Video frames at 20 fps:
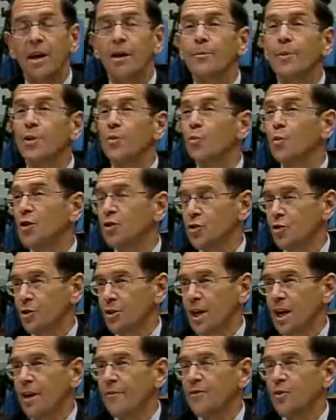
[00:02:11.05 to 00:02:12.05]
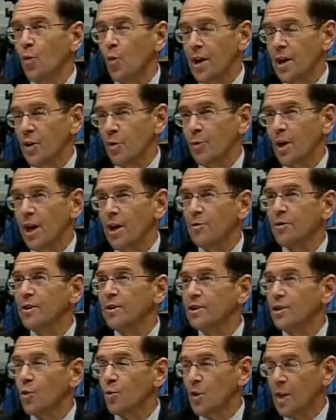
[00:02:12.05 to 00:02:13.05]
But we shouldn't have to wait around
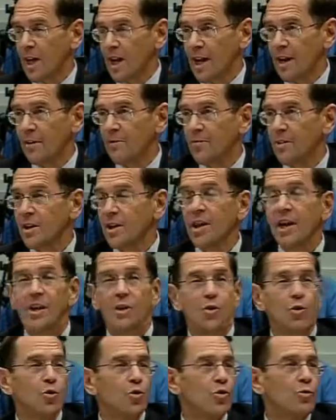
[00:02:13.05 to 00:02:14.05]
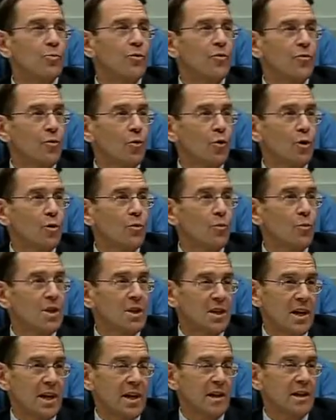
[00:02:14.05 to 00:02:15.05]
until we have a coup before we
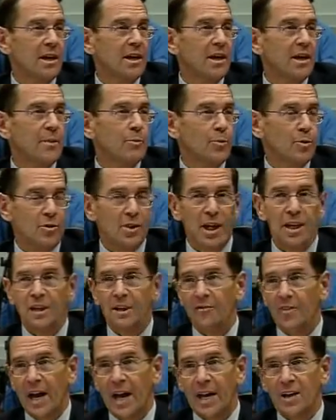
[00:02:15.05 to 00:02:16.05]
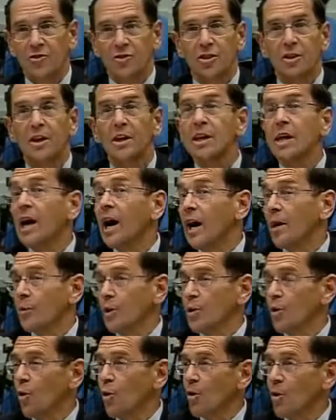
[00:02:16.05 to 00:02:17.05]
take protective action. I
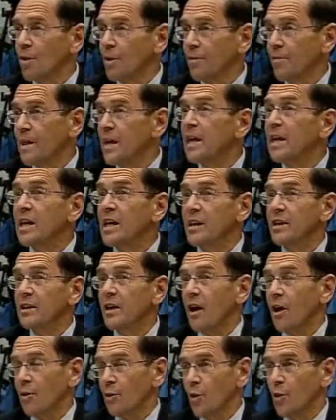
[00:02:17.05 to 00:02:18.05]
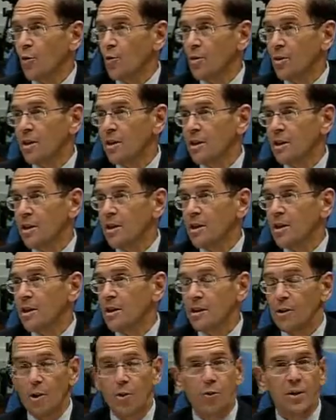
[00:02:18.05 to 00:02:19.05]
recall in our own
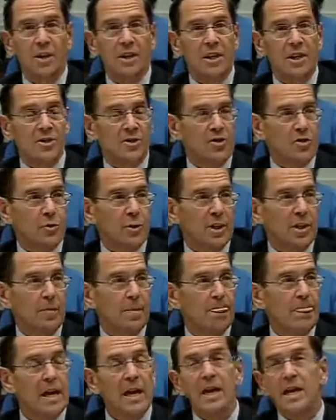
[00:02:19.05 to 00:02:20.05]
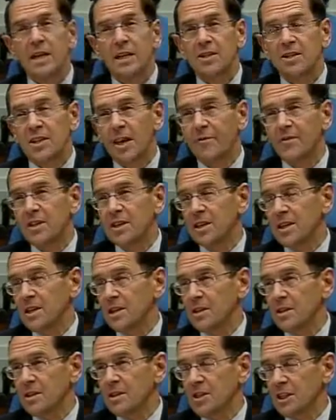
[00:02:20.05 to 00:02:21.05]
colonial history, in
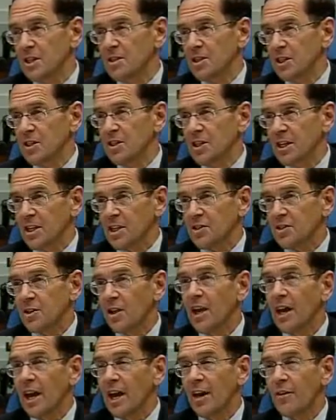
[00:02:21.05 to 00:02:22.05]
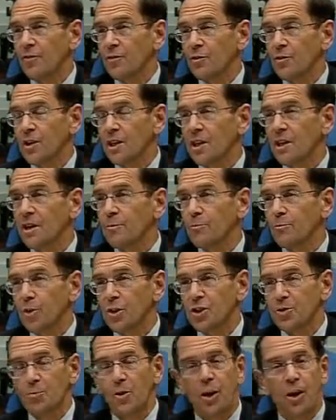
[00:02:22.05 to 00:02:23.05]
1766, after the
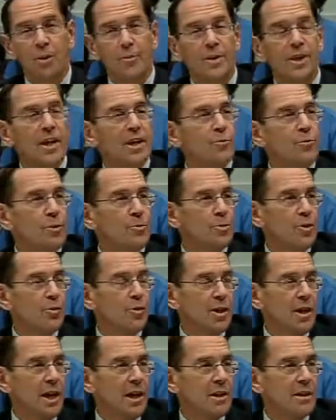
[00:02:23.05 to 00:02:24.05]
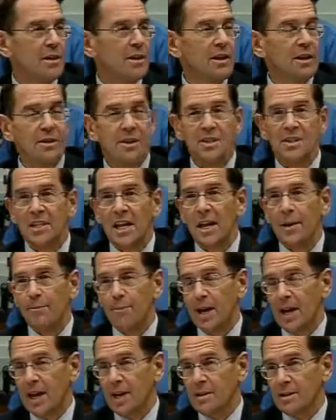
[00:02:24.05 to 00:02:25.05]
British Parliament had repudiated the
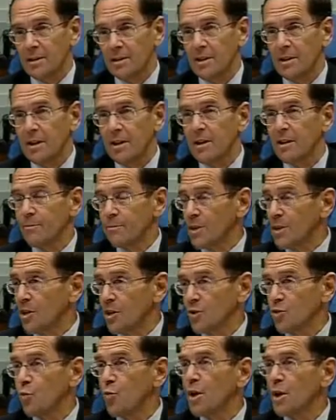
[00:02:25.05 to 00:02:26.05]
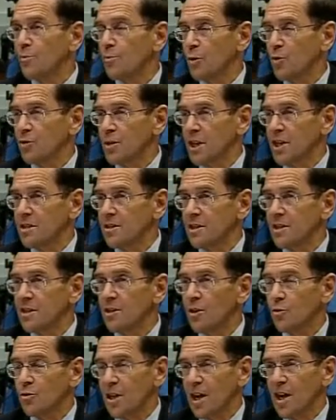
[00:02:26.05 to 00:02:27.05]
Stamp Act because we had protested
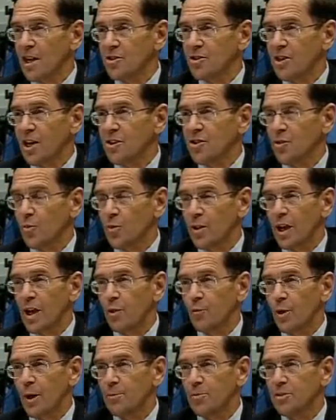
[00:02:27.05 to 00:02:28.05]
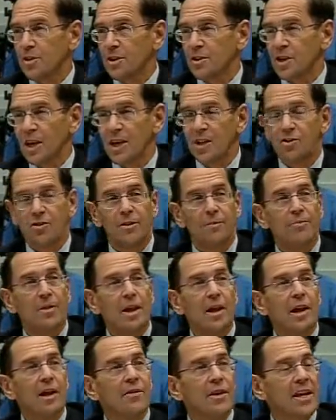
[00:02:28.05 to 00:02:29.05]
no taxation without representation,
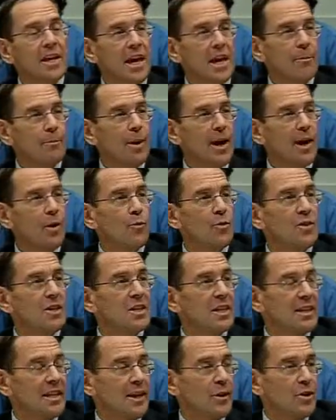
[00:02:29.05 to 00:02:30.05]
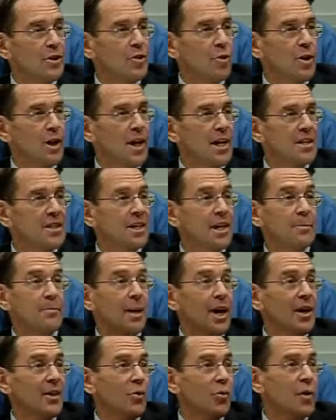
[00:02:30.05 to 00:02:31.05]
they came back with the Declaratory Act saying,
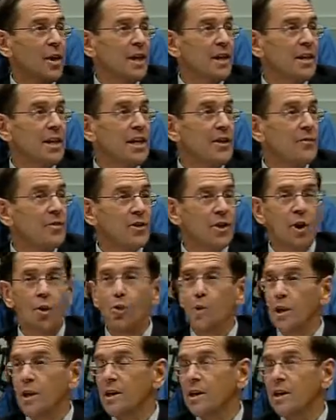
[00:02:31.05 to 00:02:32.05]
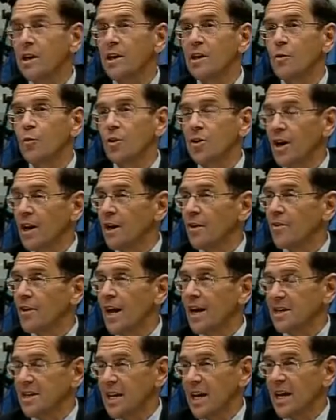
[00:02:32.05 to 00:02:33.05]
by the way, even though we withheld
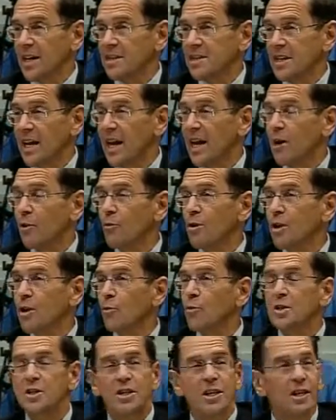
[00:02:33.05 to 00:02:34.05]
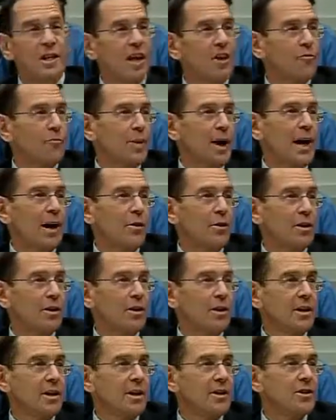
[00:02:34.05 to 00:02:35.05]
that tax now, we still have power
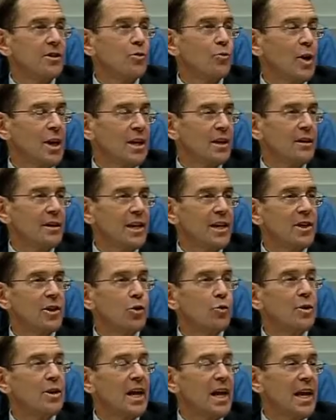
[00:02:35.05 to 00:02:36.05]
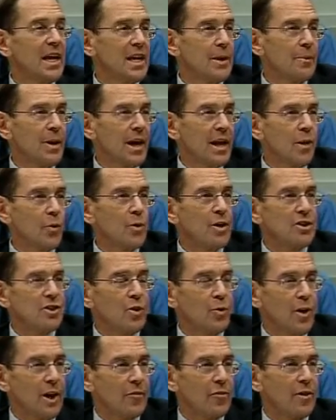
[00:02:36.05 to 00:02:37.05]
to regulate you in any matter
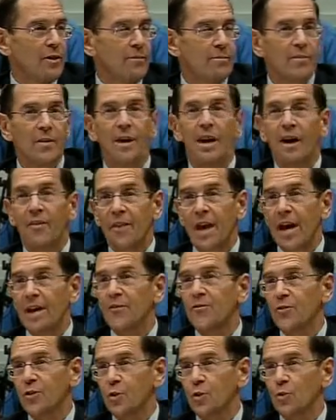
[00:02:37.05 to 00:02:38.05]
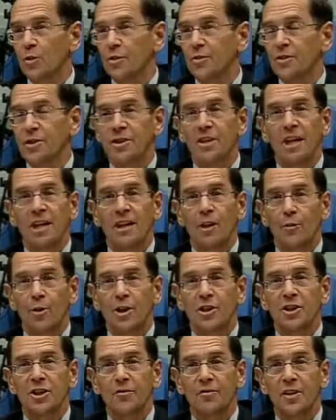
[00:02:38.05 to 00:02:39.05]
whatsoever. And that fueled the
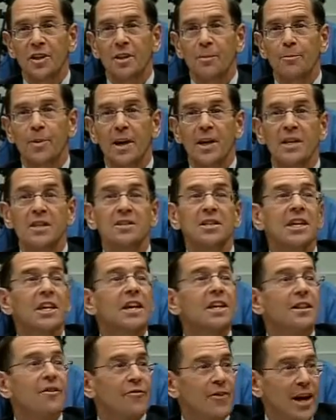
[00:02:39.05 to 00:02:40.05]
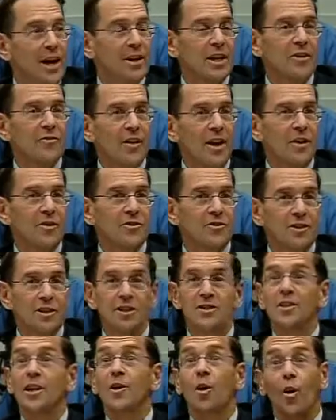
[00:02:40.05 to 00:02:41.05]
Declaration of Independence. The Founding Fathers
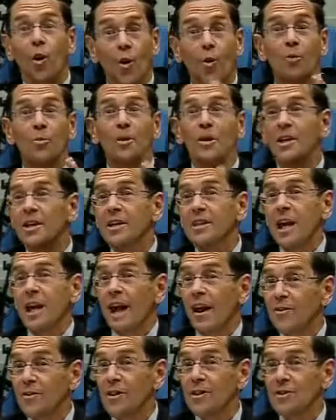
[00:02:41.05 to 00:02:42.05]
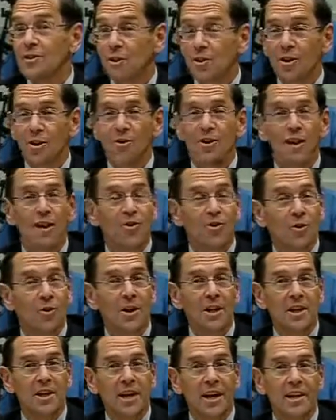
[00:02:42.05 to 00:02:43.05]
didn't say, oh, they haven't asserted the
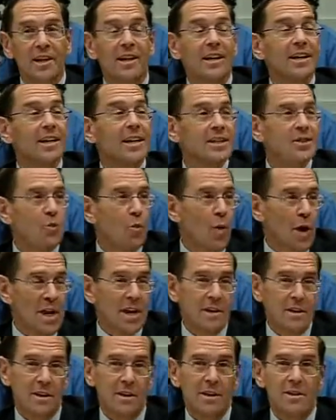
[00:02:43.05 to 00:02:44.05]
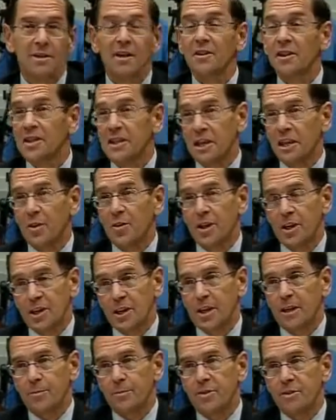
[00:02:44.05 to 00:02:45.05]
authority yet, let's wait till the tyranny
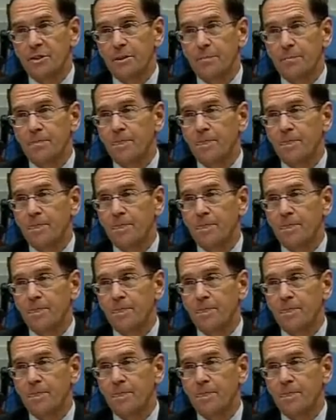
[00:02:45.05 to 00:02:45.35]
comes.